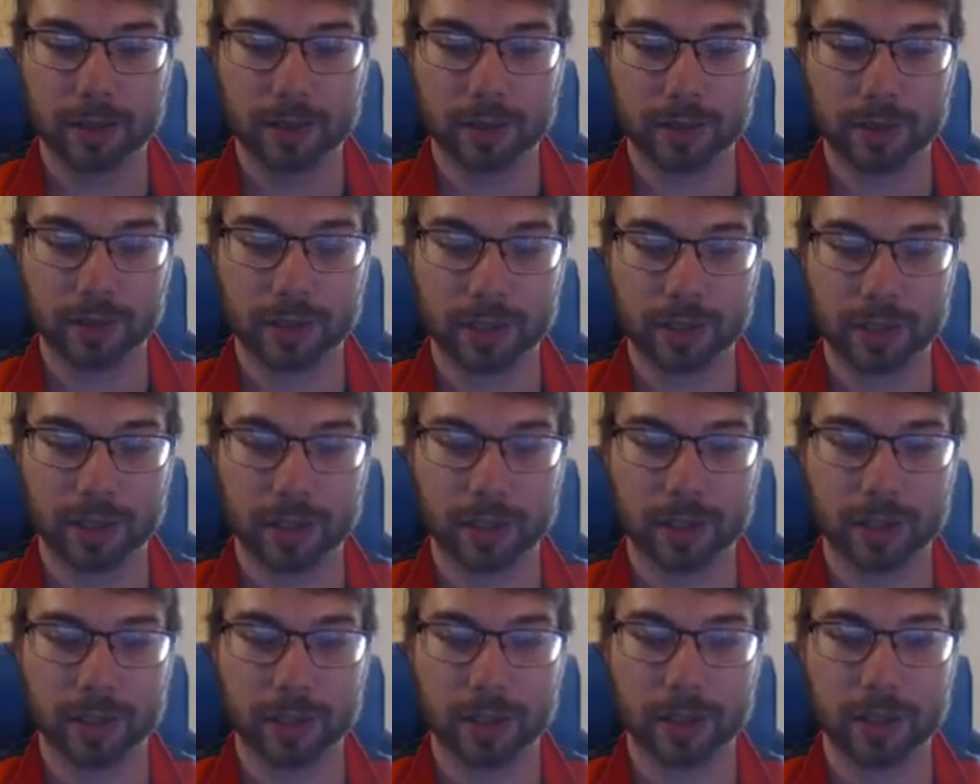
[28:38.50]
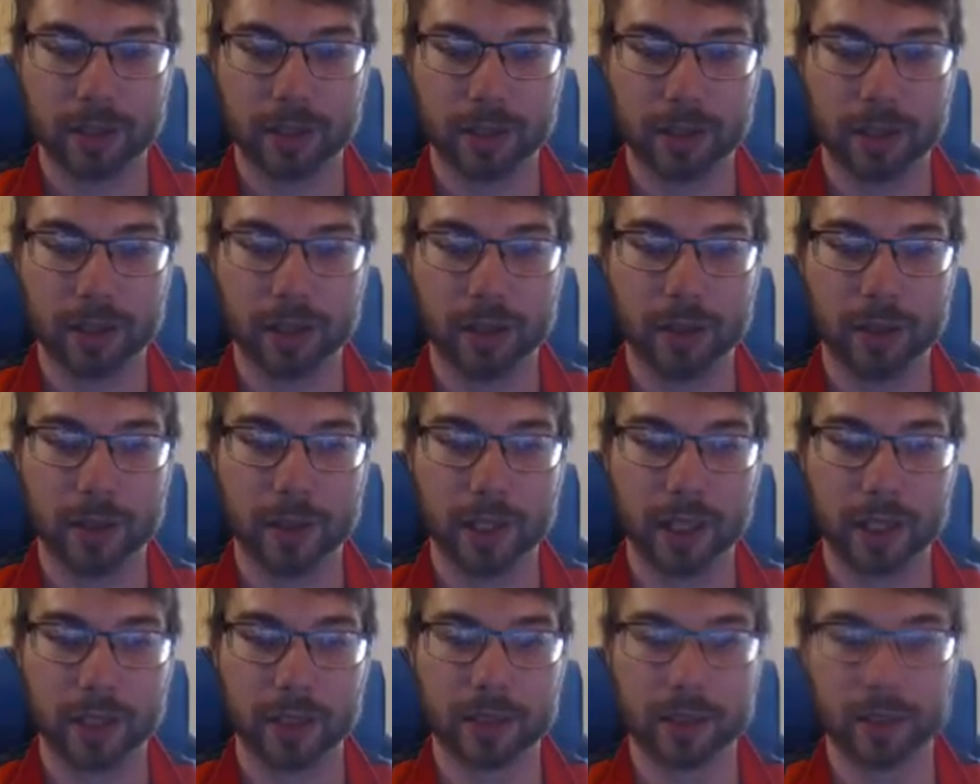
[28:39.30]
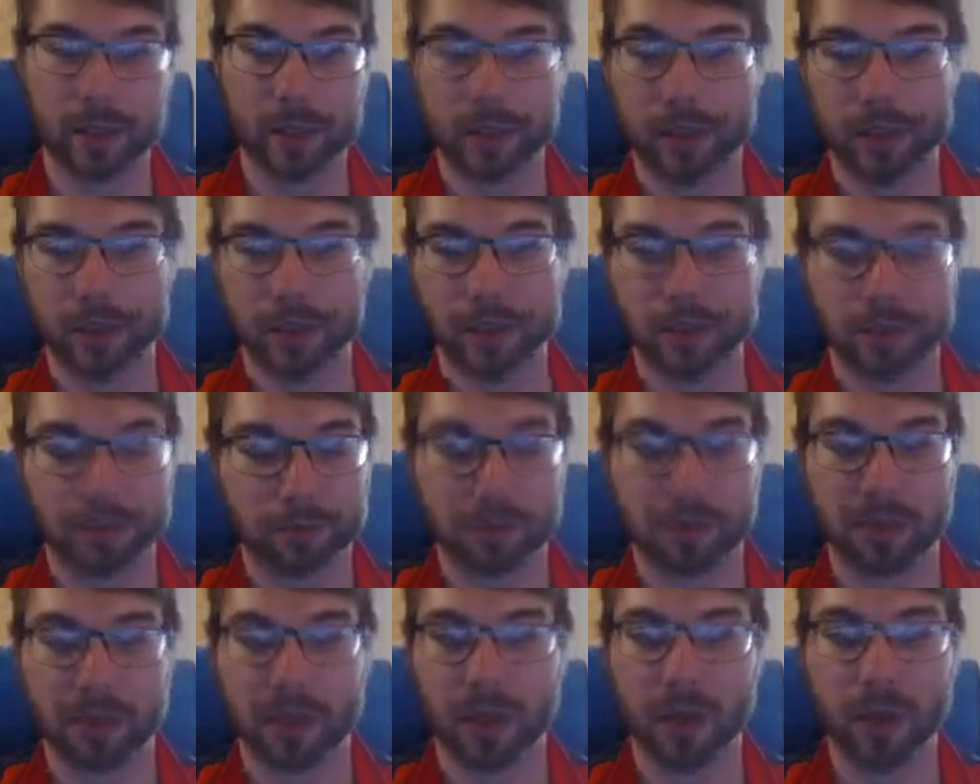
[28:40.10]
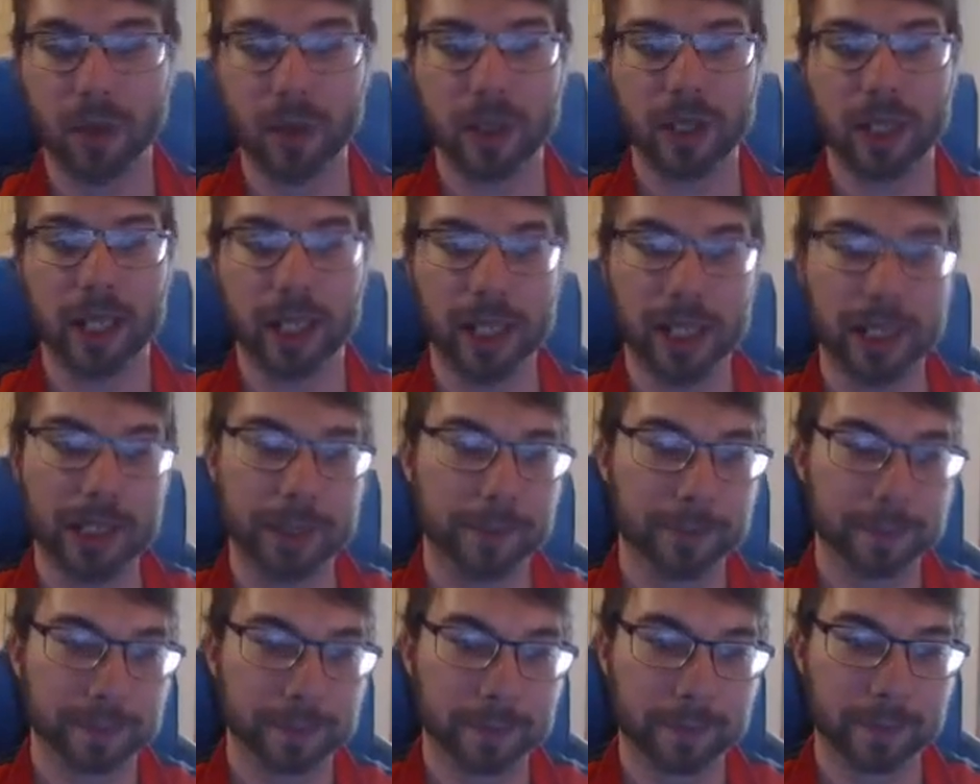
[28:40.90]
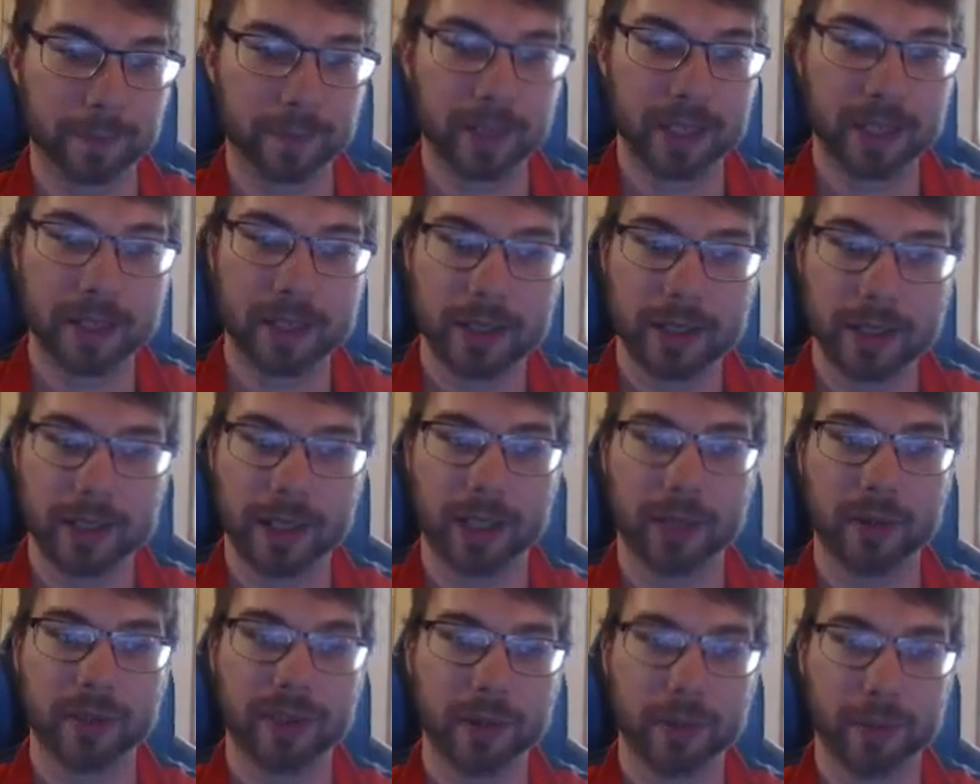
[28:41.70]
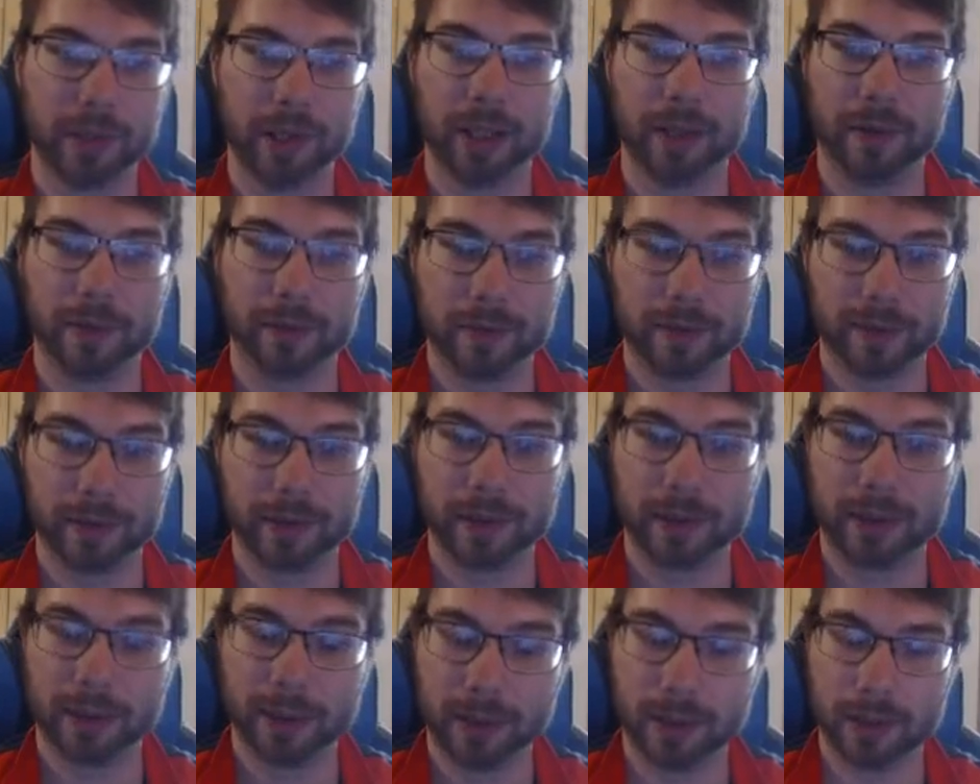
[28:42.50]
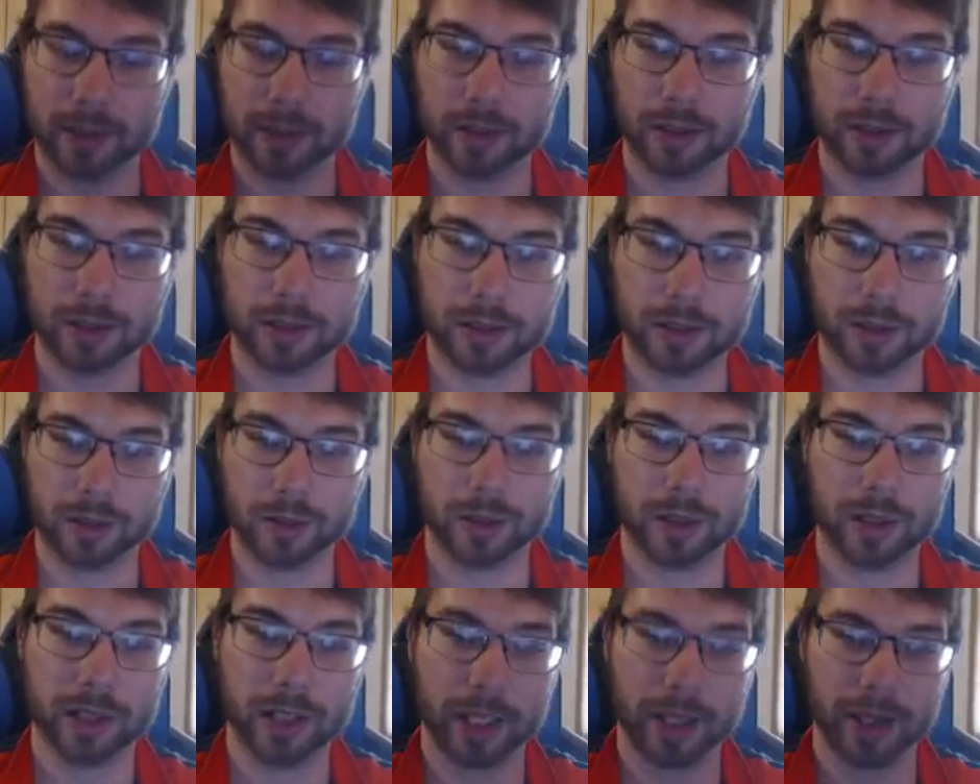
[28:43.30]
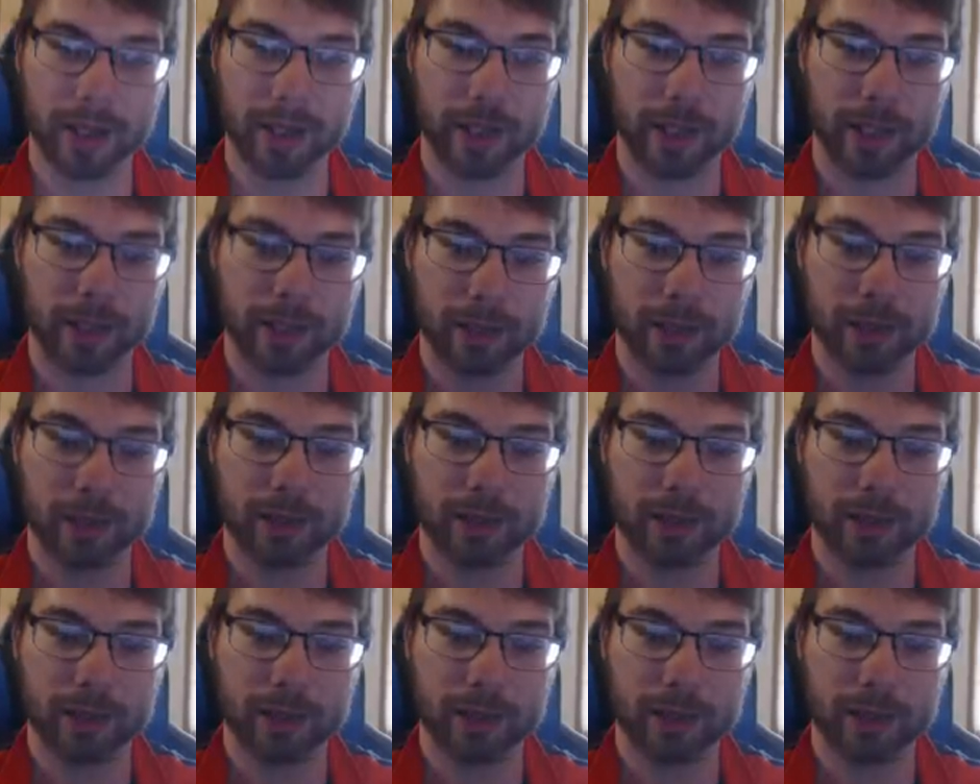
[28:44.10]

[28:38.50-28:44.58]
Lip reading: We're just going to go in. Okay. That was a bluff. Or nothing.